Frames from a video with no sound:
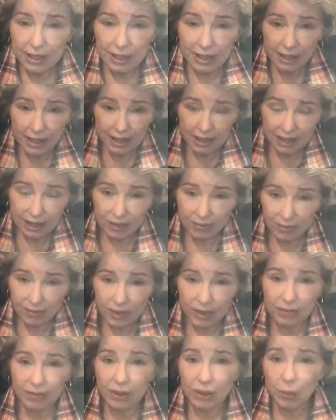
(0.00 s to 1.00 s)
in gift
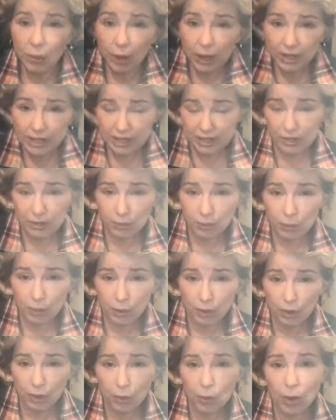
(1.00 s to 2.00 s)
giving, what didn't
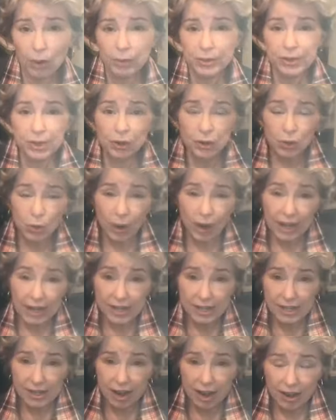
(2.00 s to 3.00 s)
work, what was a great
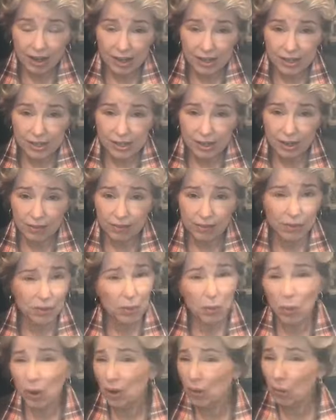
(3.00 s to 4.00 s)
stocking stuffer,
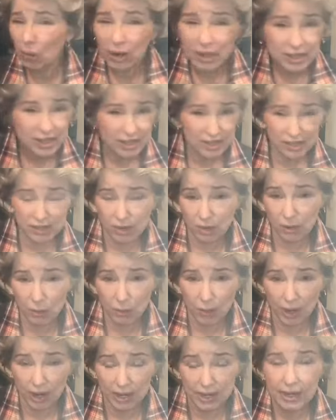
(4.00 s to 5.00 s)
what wasn't so
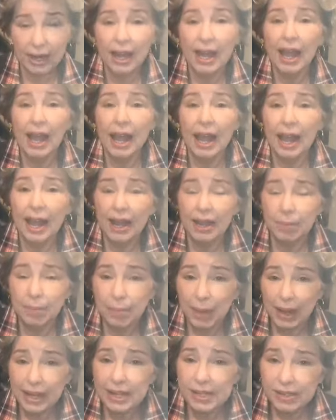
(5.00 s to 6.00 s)
great, and
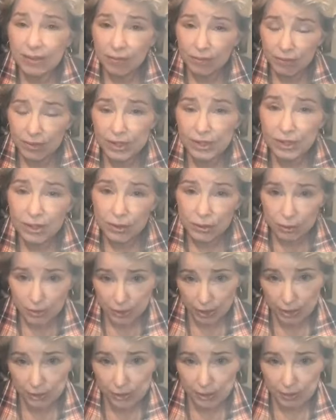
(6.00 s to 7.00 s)
make some physical
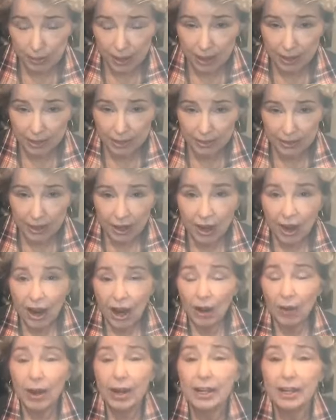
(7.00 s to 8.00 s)
notes about it. All
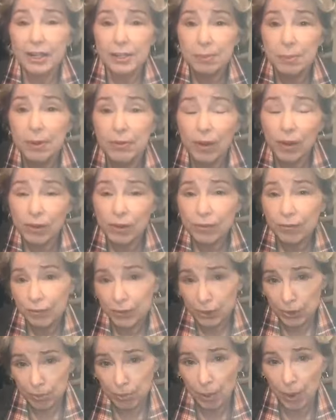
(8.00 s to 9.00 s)
right, let's move on to
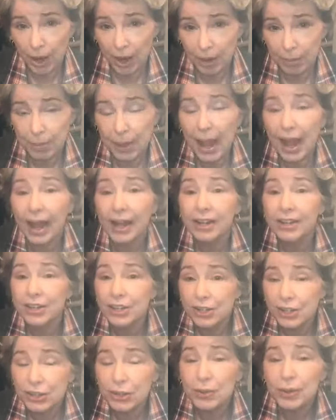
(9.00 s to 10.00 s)
food prep. How did you
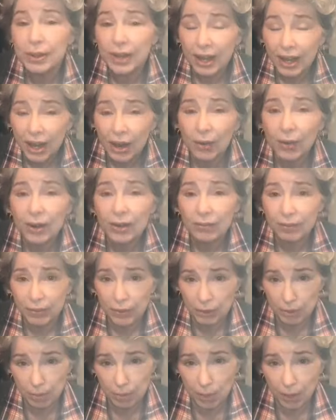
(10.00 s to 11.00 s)
do in the area of
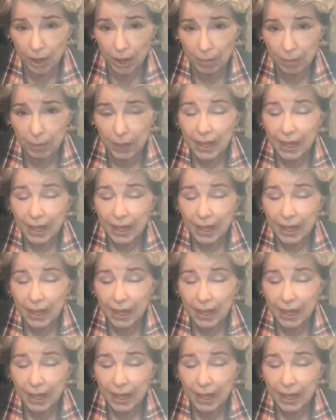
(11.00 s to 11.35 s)
food prep?